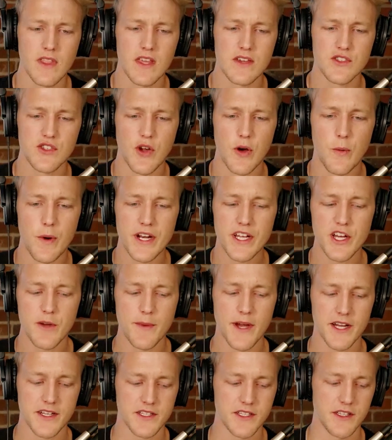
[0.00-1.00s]
so i want to go
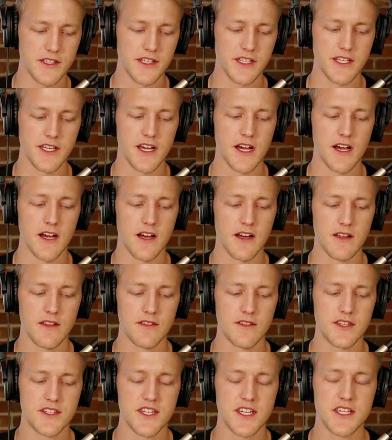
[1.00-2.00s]
back to the uh,
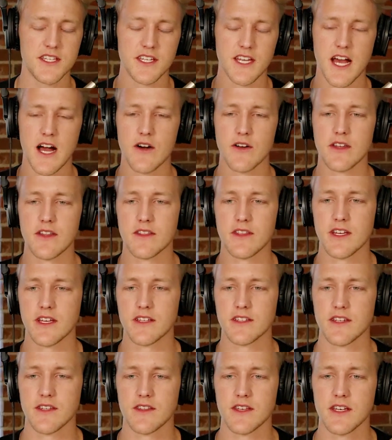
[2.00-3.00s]
the seasonality thing
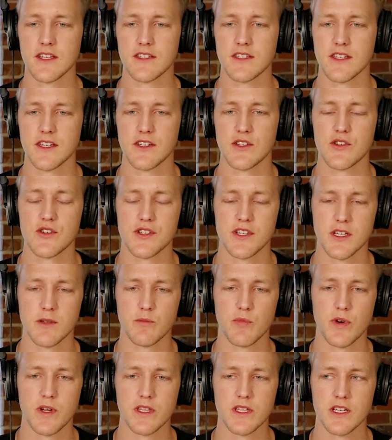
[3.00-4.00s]
because i think it's an interesting
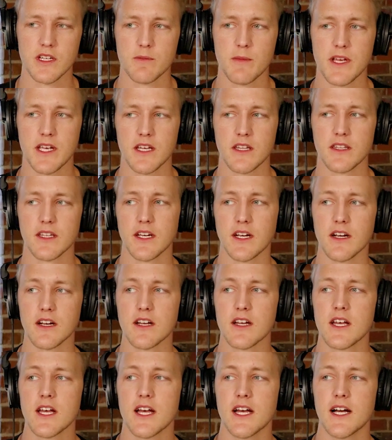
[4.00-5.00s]
point that you're making there
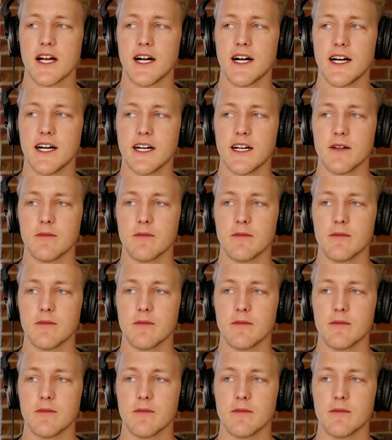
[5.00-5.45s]
uh,